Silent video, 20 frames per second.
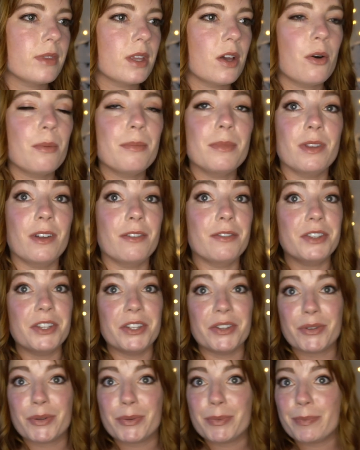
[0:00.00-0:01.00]
I'm loving
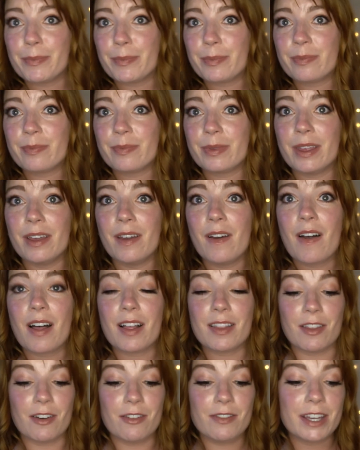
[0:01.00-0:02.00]
this.
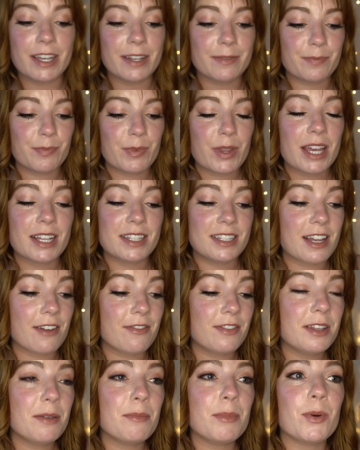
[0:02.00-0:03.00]
I love it.
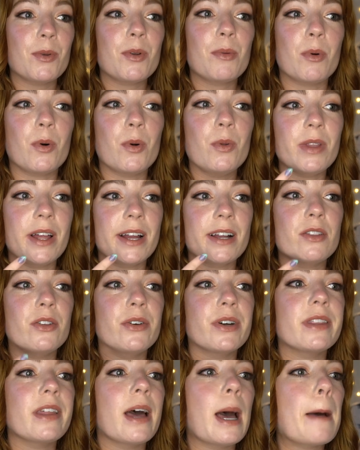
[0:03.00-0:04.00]
Definitely buildable. Like,
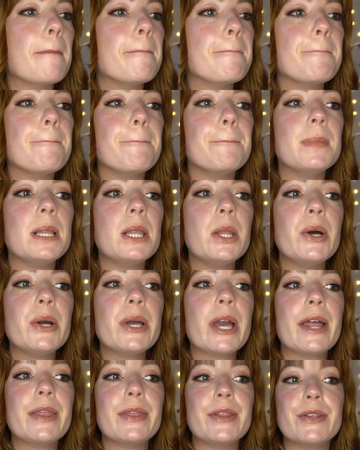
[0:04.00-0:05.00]
look at that.
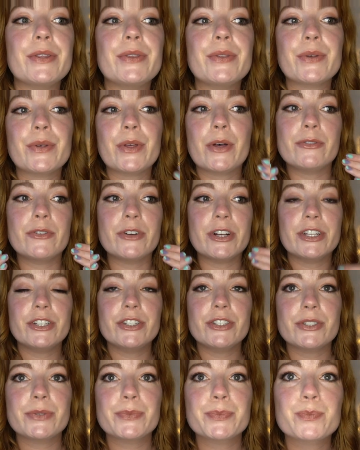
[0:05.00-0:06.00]
Look at this
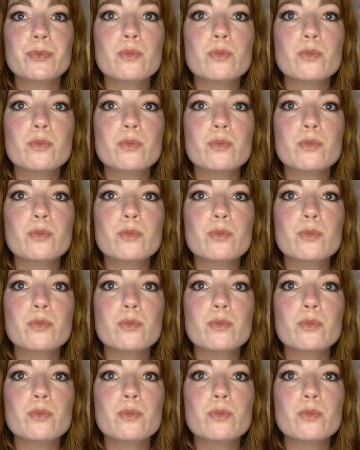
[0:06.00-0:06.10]
coverage.